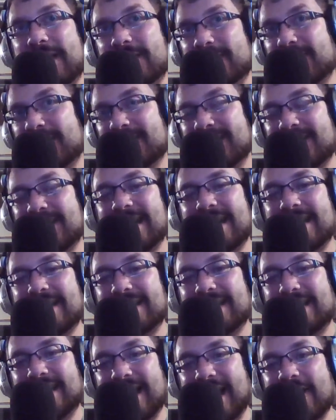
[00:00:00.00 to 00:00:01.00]
to stay
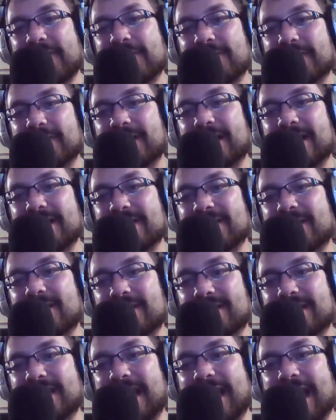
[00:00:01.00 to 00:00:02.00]
together as long
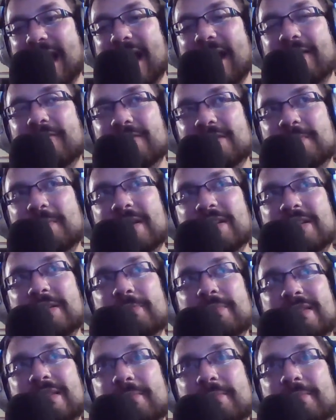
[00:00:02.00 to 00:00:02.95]
as they have, especially with the